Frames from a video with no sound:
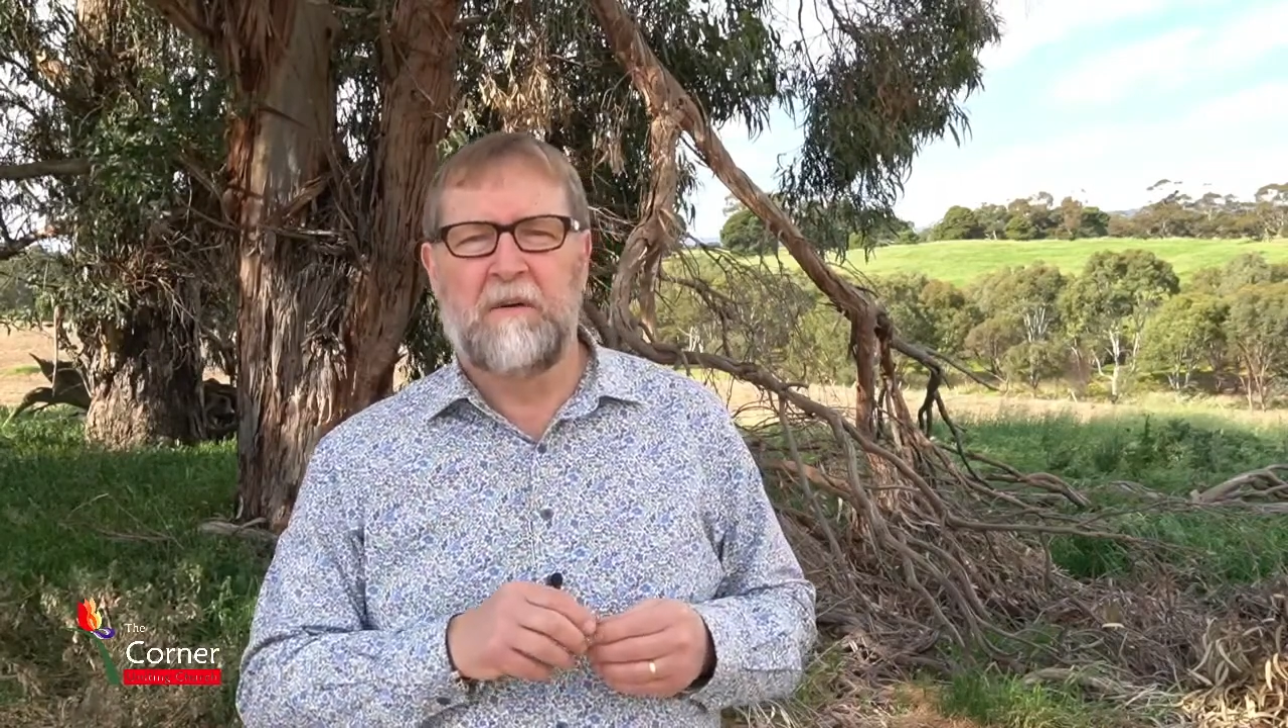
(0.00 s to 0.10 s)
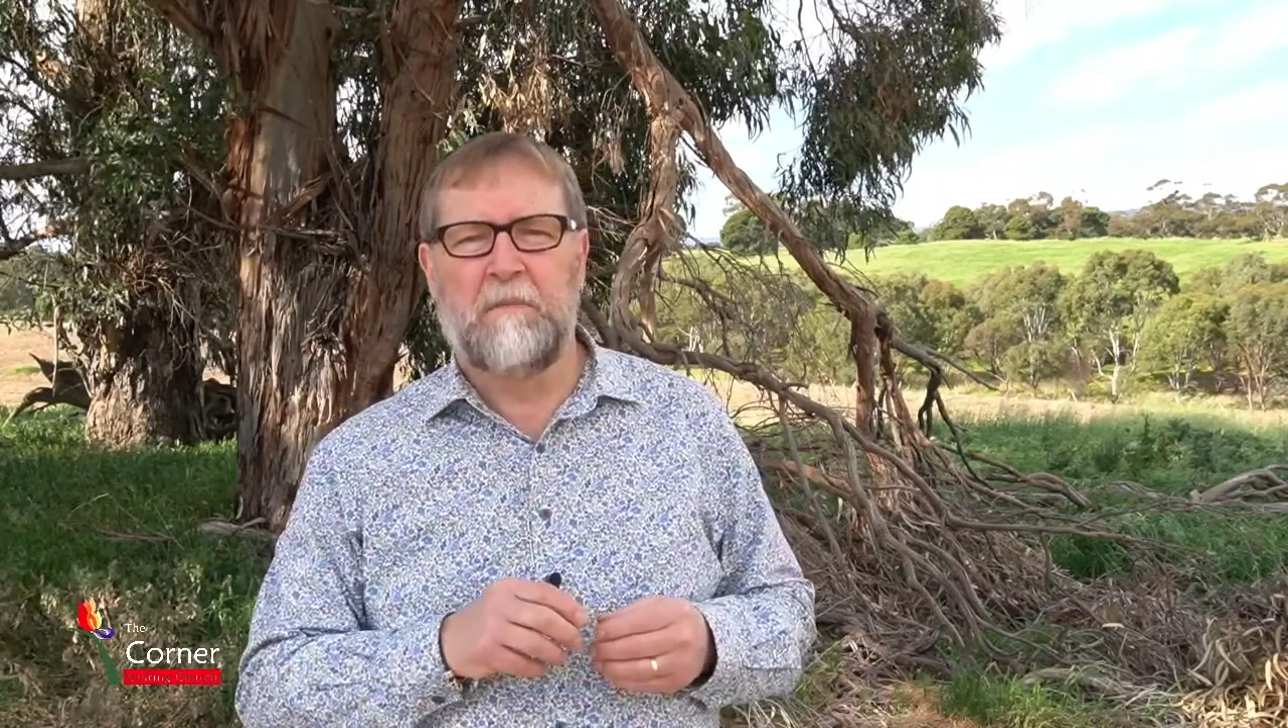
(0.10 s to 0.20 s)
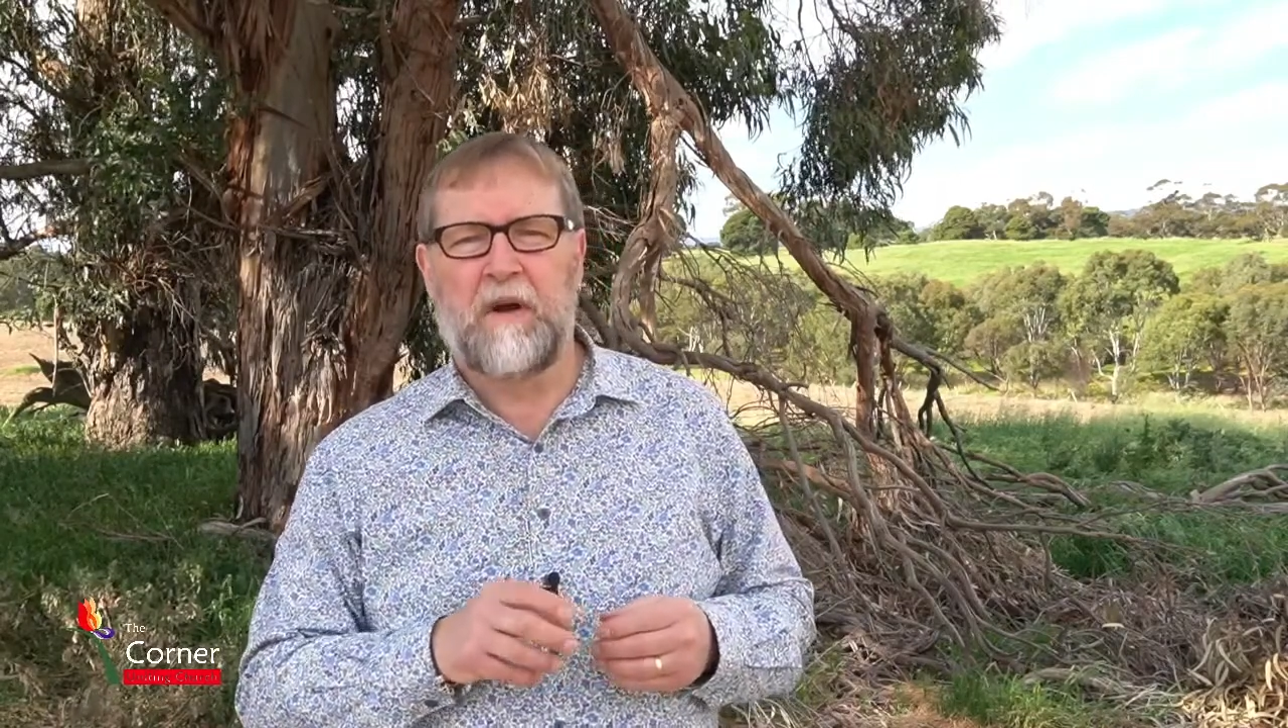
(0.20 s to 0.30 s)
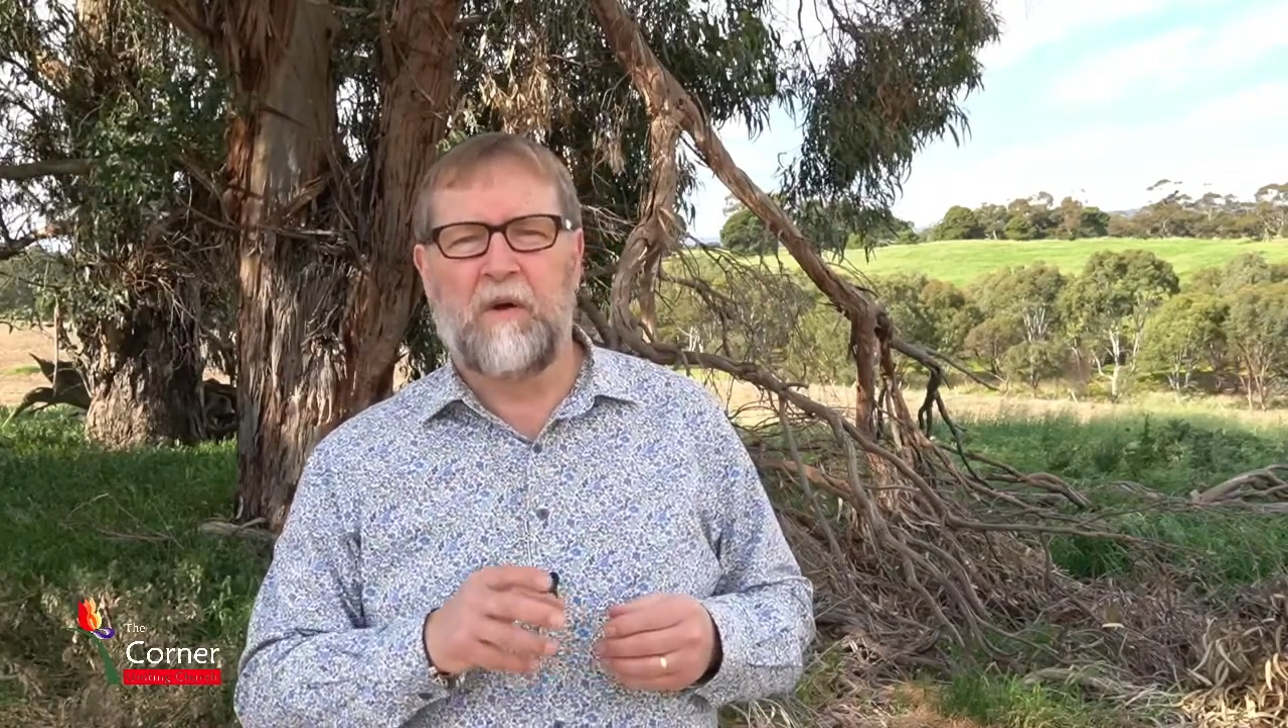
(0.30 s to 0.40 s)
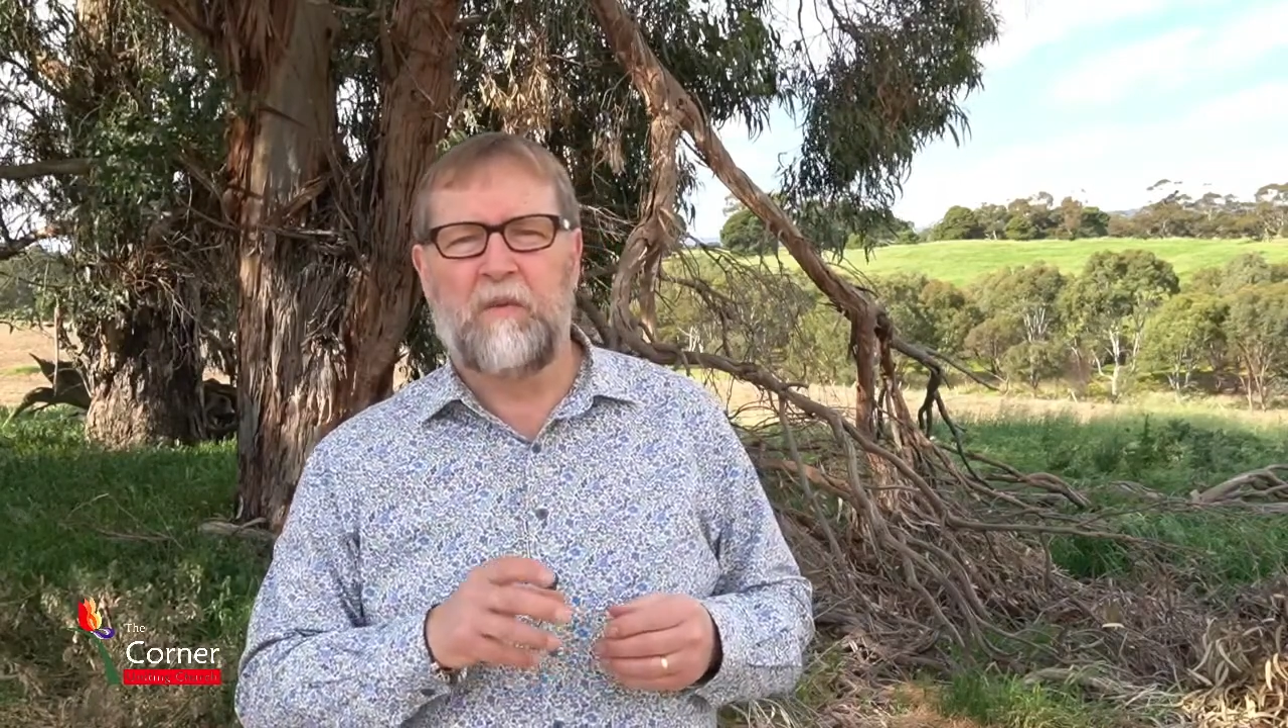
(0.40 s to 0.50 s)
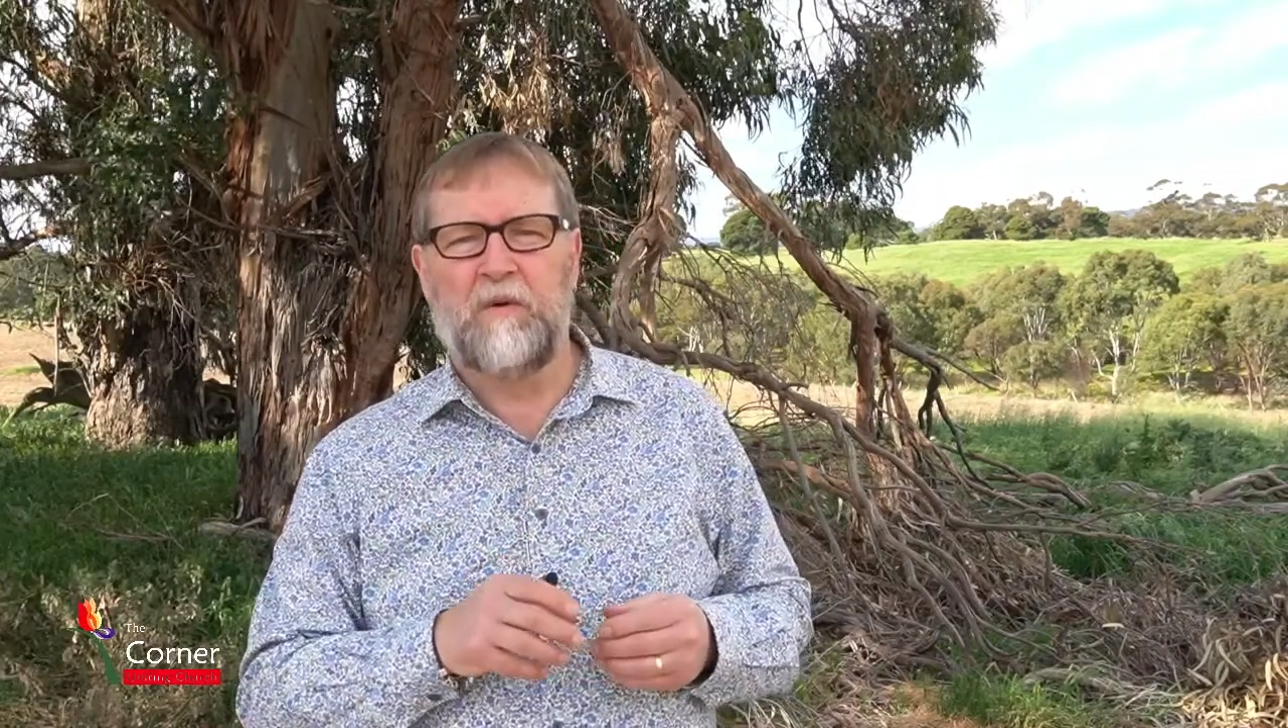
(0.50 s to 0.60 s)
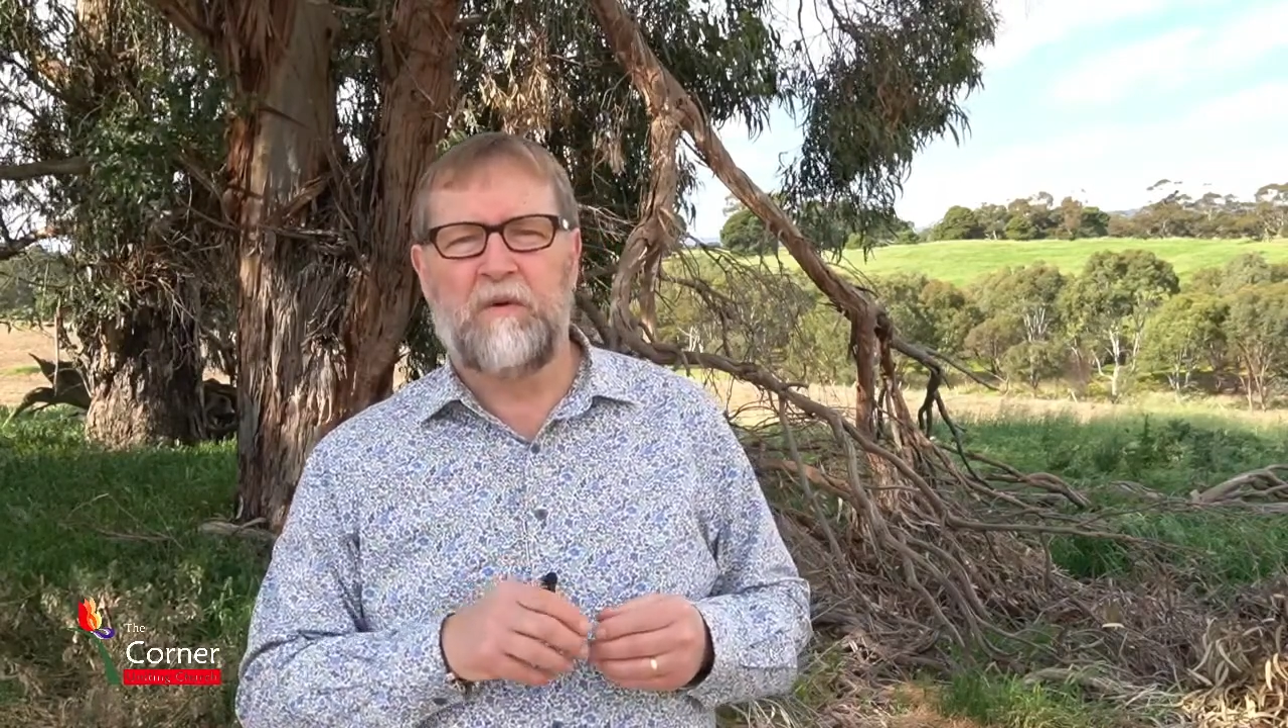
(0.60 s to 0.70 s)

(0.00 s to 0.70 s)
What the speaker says: but I will